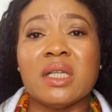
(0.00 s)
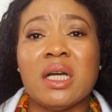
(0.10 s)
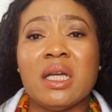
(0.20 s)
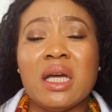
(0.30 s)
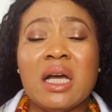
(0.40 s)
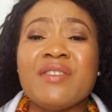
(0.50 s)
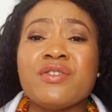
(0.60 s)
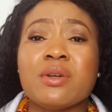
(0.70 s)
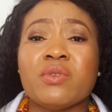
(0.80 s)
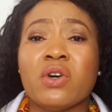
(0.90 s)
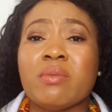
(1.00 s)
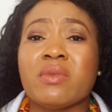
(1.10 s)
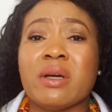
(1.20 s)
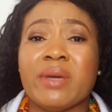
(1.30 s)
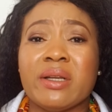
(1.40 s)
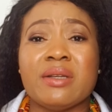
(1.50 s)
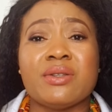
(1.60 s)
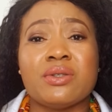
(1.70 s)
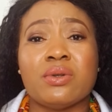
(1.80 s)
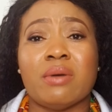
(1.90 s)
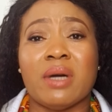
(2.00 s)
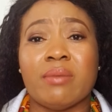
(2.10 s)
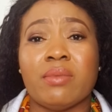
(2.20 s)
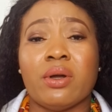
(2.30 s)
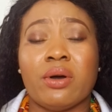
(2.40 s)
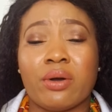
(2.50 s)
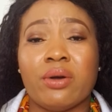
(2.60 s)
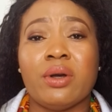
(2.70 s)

And I have some home remedies too on my blog